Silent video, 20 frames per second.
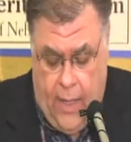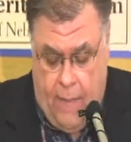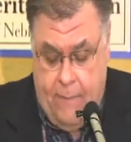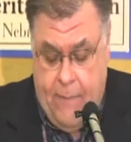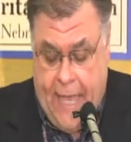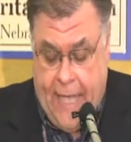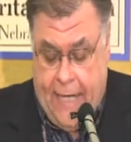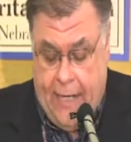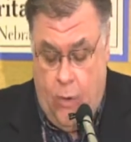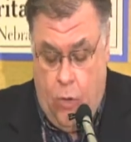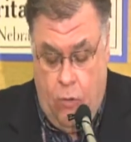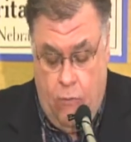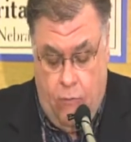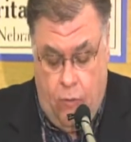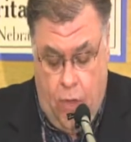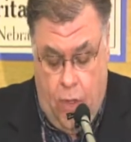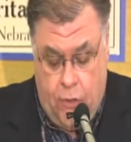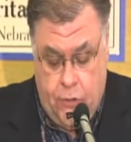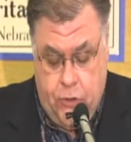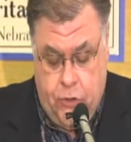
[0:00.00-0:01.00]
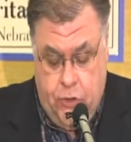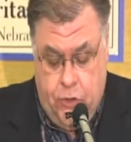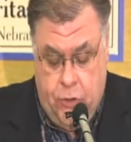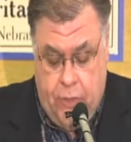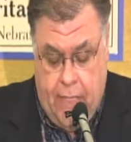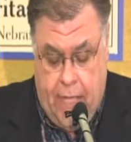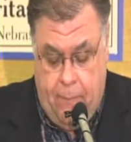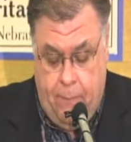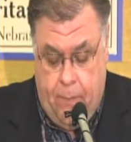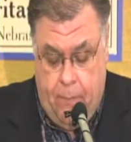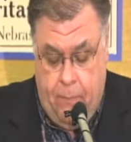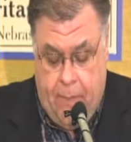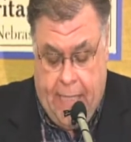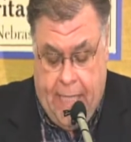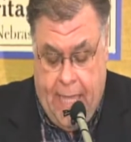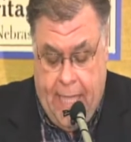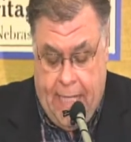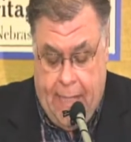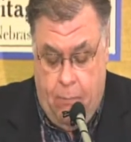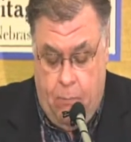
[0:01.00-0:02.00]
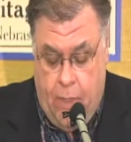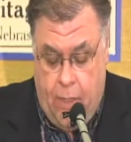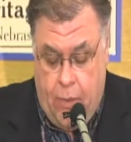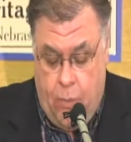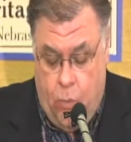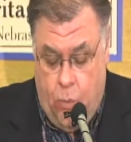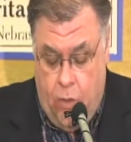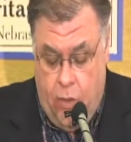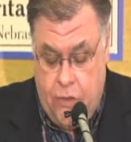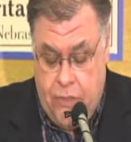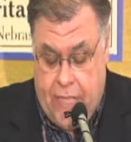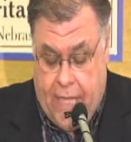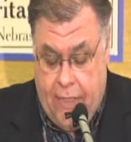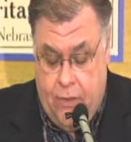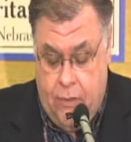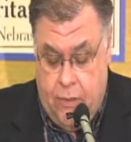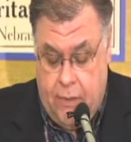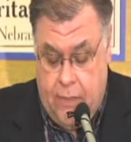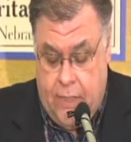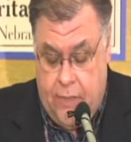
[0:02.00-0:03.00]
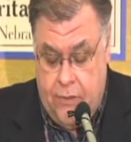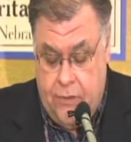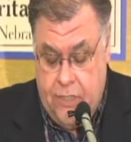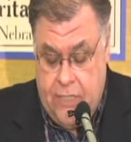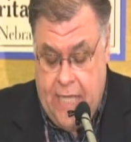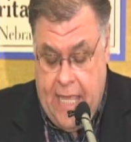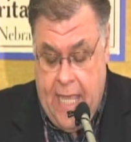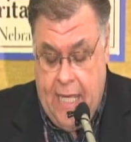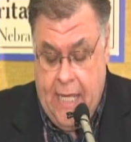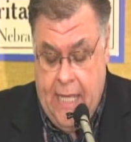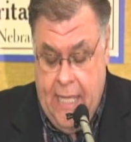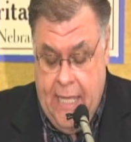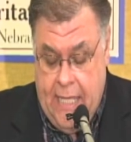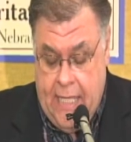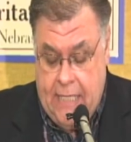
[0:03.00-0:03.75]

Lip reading: A man in overalls stood up and began to mutter words I couldn't understand,